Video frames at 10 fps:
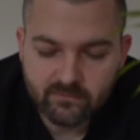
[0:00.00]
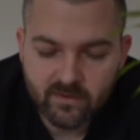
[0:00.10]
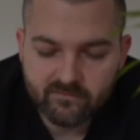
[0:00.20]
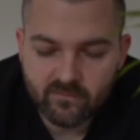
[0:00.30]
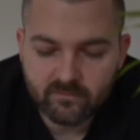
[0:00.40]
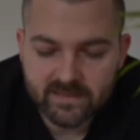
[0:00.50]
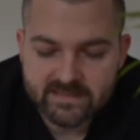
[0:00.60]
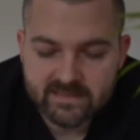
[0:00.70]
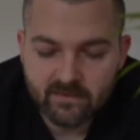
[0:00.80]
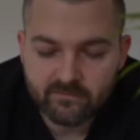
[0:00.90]
worked for
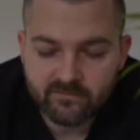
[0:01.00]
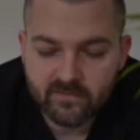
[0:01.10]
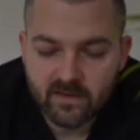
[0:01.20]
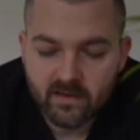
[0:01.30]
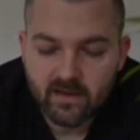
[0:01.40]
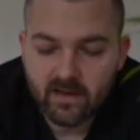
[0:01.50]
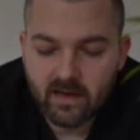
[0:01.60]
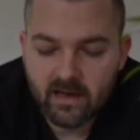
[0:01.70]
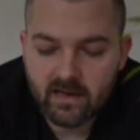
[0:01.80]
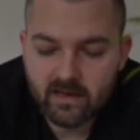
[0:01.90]
myself.
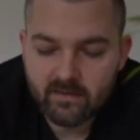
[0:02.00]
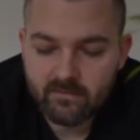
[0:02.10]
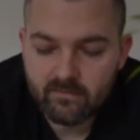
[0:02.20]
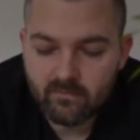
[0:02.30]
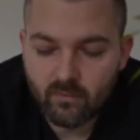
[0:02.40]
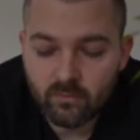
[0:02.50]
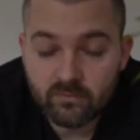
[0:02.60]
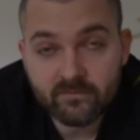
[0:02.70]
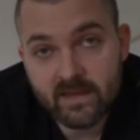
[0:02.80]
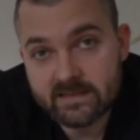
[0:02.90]
All
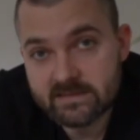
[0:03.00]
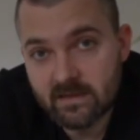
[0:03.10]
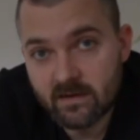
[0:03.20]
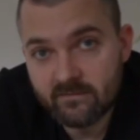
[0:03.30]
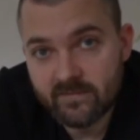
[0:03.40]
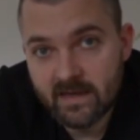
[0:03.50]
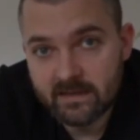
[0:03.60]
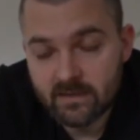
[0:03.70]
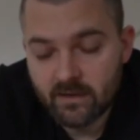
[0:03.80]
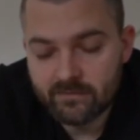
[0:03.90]
of their staff
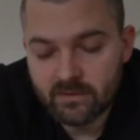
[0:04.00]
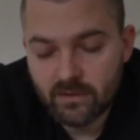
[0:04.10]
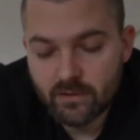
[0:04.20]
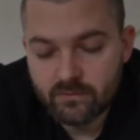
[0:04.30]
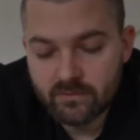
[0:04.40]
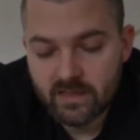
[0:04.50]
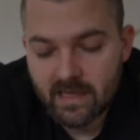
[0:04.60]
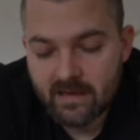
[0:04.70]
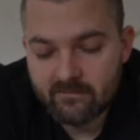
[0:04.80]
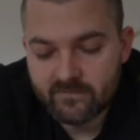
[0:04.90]
and owner Luke
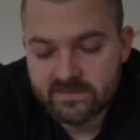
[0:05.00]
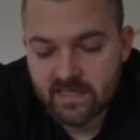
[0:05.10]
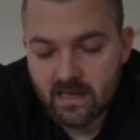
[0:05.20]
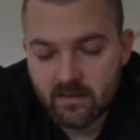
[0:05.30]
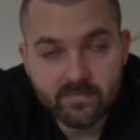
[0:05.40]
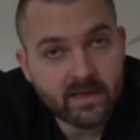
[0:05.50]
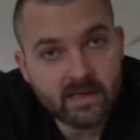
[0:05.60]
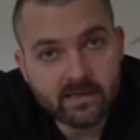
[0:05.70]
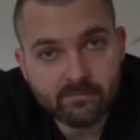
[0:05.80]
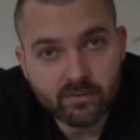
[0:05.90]
have set up
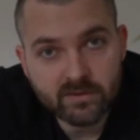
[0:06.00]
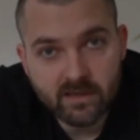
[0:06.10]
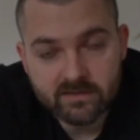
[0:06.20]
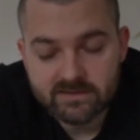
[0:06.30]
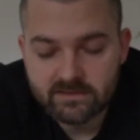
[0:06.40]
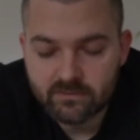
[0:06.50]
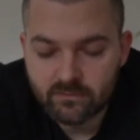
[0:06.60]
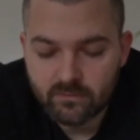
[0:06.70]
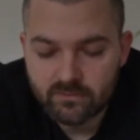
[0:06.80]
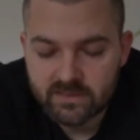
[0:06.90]
a podcast
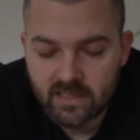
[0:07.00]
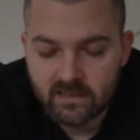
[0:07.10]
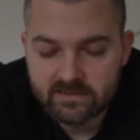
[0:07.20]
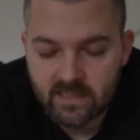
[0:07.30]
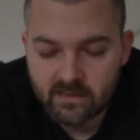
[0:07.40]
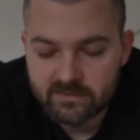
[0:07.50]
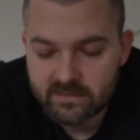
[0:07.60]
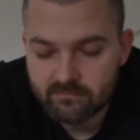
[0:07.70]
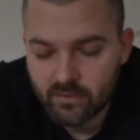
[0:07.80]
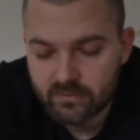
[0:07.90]
called Dialed
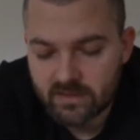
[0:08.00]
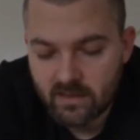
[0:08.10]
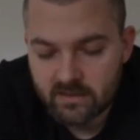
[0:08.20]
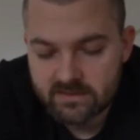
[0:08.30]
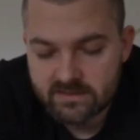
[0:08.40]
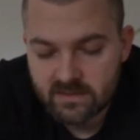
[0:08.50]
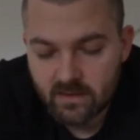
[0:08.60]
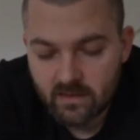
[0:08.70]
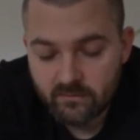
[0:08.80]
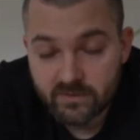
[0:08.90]
In Podcast,
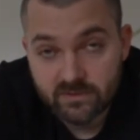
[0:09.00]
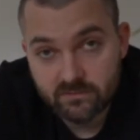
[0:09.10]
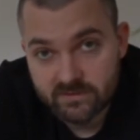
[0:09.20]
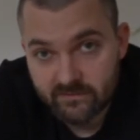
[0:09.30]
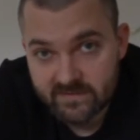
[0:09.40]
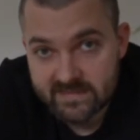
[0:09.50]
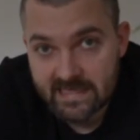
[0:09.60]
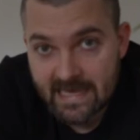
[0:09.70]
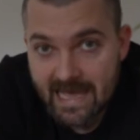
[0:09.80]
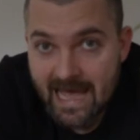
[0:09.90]
which you can also visit
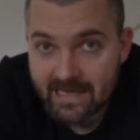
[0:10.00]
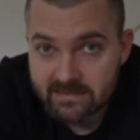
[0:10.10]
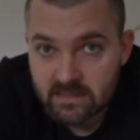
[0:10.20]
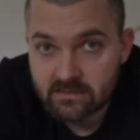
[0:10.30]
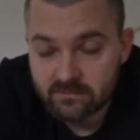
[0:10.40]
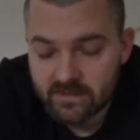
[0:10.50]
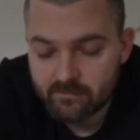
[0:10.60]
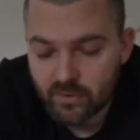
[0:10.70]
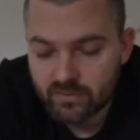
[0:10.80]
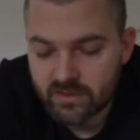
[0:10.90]
at Dialed In
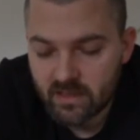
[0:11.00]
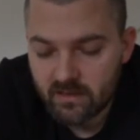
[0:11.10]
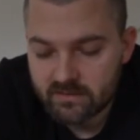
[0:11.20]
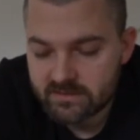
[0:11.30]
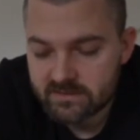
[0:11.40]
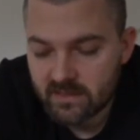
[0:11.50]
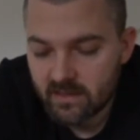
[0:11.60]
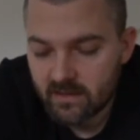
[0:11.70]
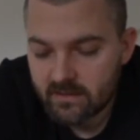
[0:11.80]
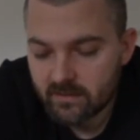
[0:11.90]
Podcast.
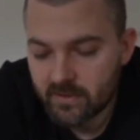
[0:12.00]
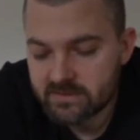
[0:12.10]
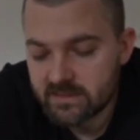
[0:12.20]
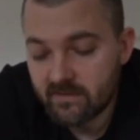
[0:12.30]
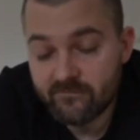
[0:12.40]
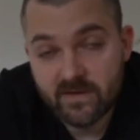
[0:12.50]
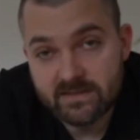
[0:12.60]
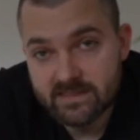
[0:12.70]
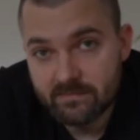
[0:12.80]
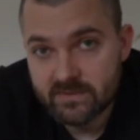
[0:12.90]
They posted their
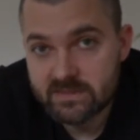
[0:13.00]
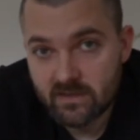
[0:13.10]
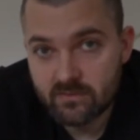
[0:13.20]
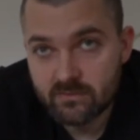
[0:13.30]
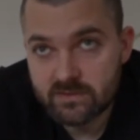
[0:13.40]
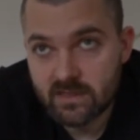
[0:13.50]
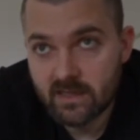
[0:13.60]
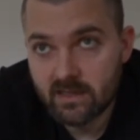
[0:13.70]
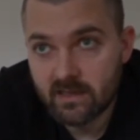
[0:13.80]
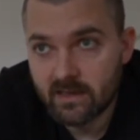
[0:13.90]
first episode,
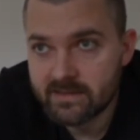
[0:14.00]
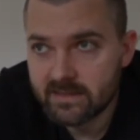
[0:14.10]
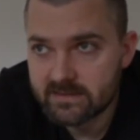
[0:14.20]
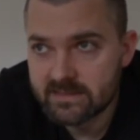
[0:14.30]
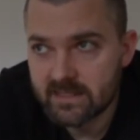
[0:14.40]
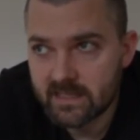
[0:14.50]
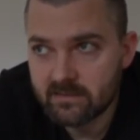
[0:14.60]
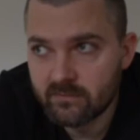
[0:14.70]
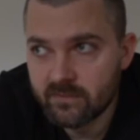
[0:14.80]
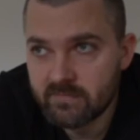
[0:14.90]
I think today,
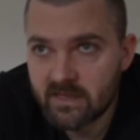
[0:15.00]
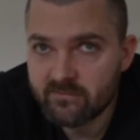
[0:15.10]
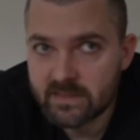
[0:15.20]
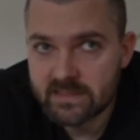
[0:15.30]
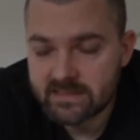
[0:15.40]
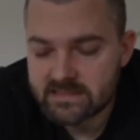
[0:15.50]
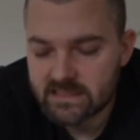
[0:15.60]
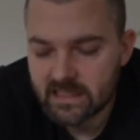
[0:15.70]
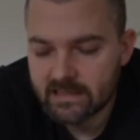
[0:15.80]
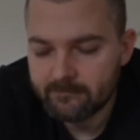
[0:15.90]
or it may have been
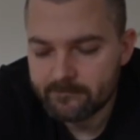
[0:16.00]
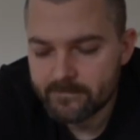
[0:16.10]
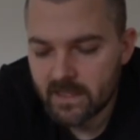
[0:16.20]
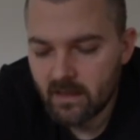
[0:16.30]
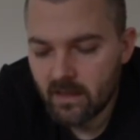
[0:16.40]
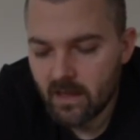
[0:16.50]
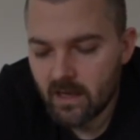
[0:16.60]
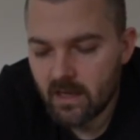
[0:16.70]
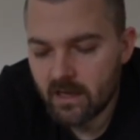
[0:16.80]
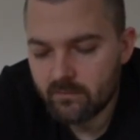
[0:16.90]
yesterday,
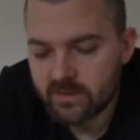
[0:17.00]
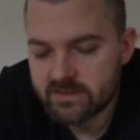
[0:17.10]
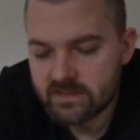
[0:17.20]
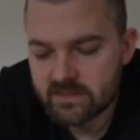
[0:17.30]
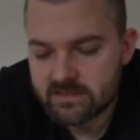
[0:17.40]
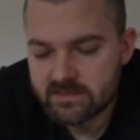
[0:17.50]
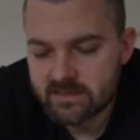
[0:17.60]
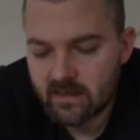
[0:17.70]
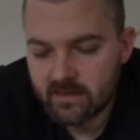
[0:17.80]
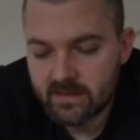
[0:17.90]
which is
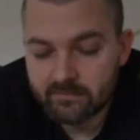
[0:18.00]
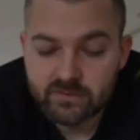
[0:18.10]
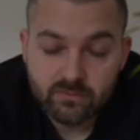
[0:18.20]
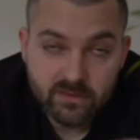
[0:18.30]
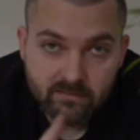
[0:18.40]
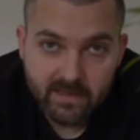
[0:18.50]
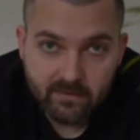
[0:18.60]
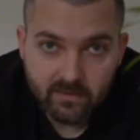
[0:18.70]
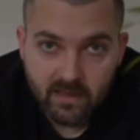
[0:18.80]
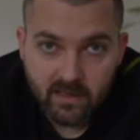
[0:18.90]
them talking
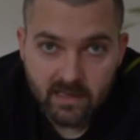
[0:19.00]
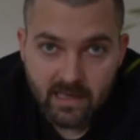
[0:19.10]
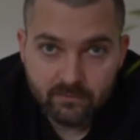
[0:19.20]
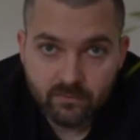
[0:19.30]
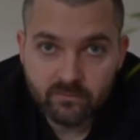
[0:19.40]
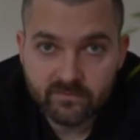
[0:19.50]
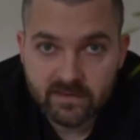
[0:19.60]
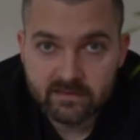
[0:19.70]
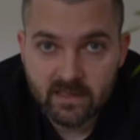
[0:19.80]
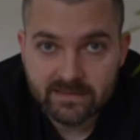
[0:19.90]
about how
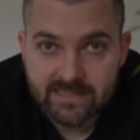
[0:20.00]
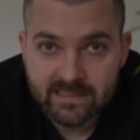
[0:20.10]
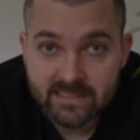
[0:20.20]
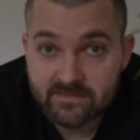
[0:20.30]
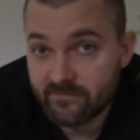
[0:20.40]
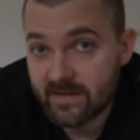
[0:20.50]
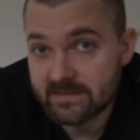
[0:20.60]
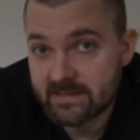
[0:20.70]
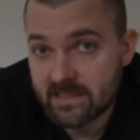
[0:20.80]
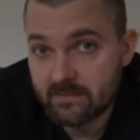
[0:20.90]
COVID-19 has
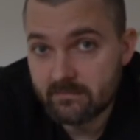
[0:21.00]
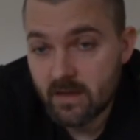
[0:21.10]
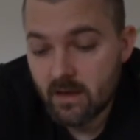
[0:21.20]
affected them,